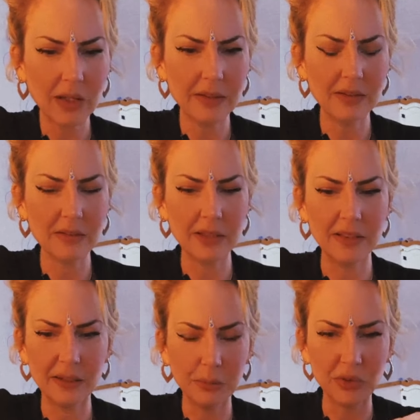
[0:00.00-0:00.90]
There's
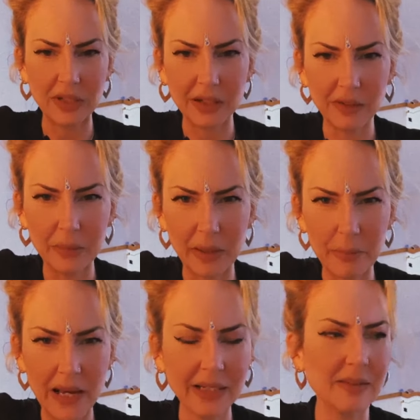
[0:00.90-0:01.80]
it, it was like in my
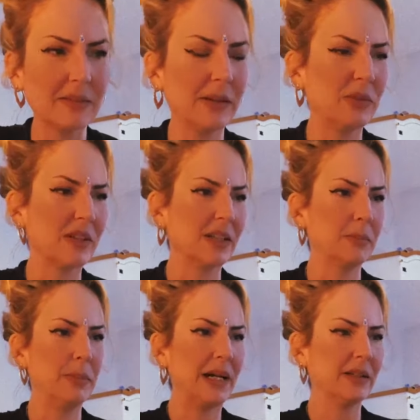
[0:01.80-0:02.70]
banks. It was like
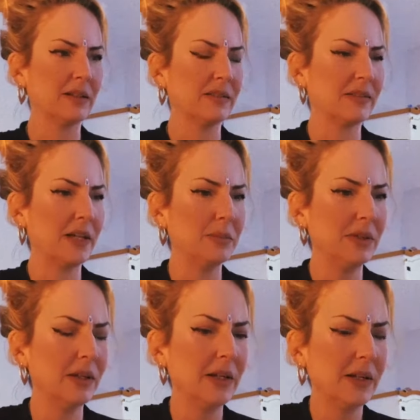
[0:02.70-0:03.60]
a bank
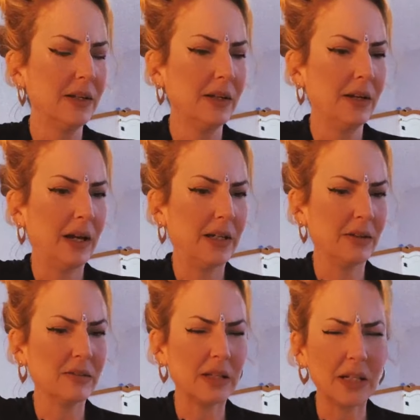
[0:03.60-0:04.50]
statement and
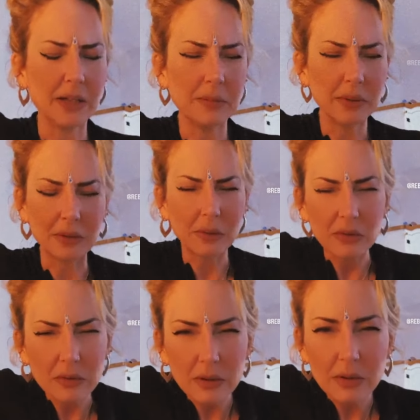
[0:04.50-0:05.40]
I was and I
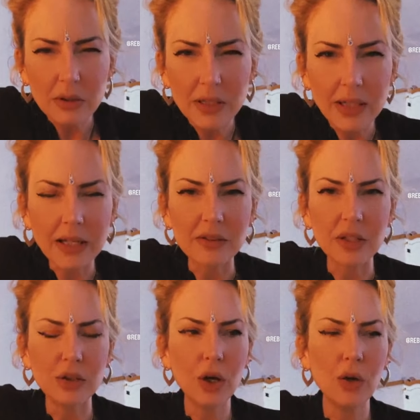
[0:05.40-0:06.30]
was looking again. I was
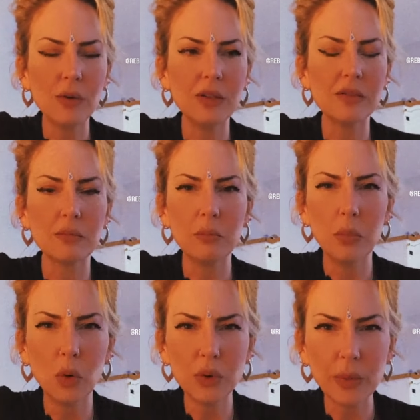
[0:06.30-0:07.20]
like, no, there's
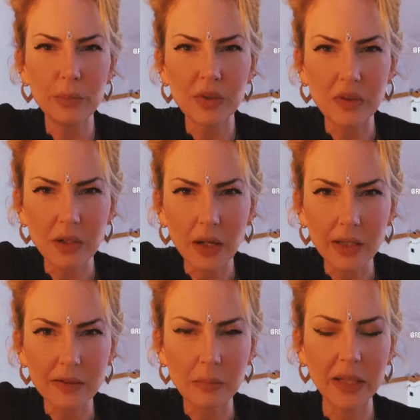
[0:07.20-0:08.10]
more numbers than I
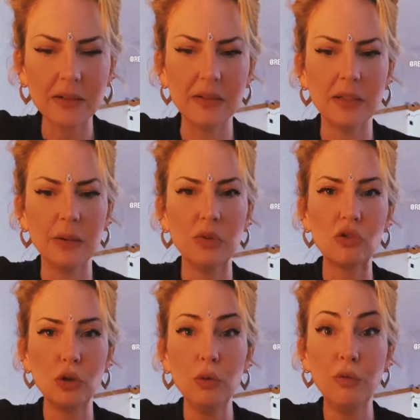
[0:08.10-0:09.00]
expected, and it was
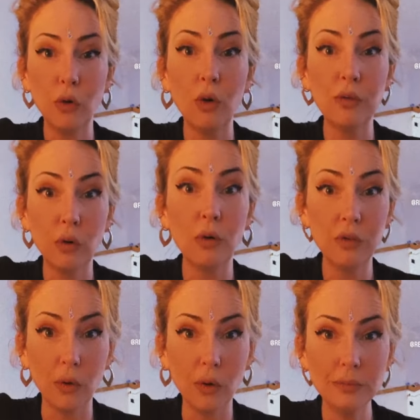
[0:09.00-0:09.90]
two four four
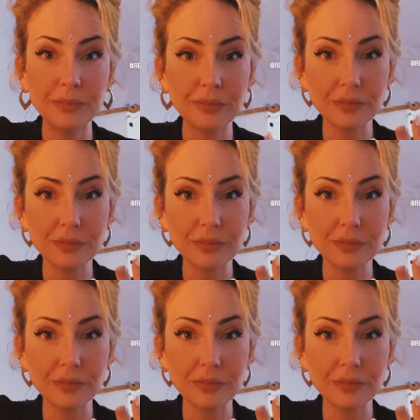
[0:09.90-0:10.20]
four,